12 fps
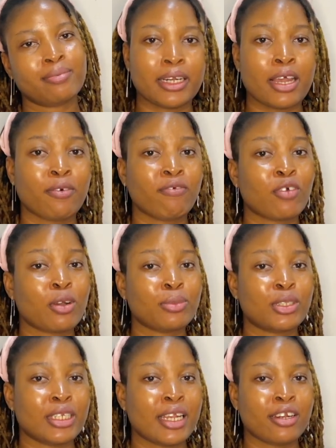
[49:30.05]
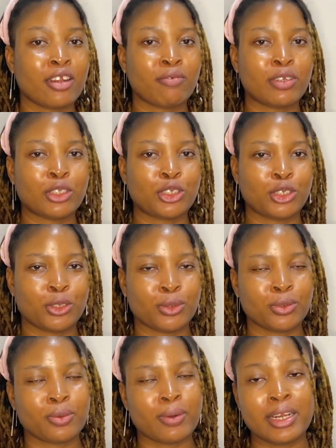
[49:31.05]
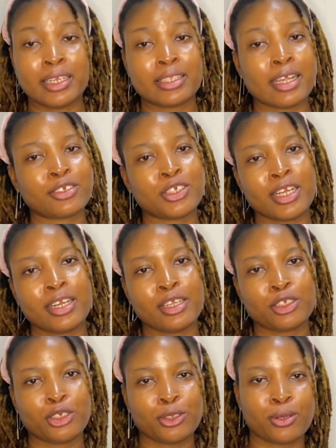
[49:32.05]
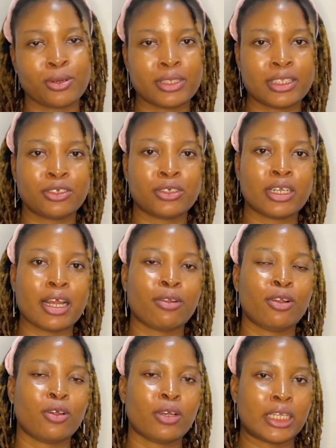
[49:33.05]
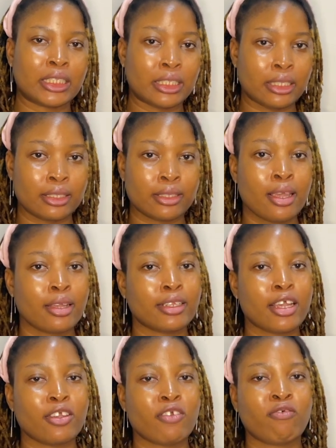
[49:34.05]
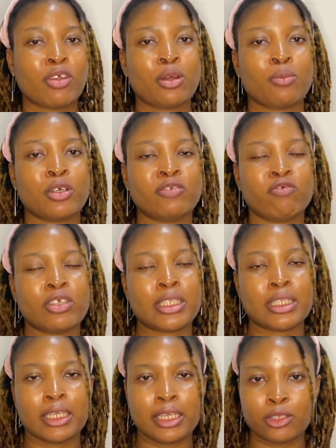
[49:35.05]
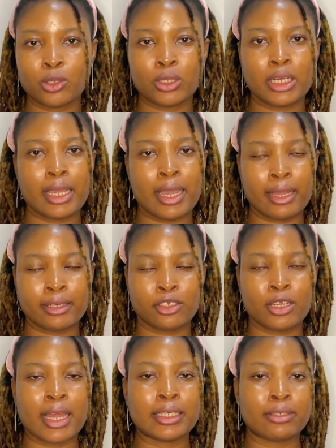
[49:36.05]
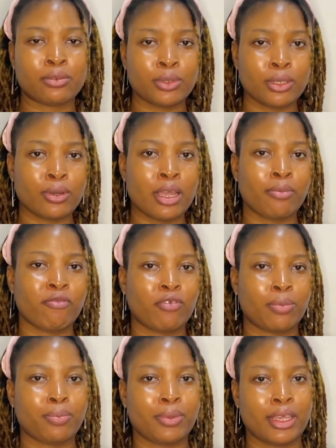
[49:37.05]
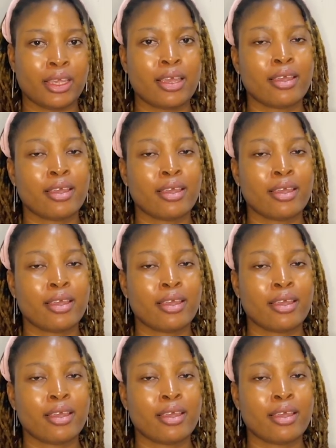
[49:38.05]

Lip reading: Now we've come to the end of this show. Well, it's actually a show considering how long it is. Thank you very much for sticking to the end. You are the real MVP,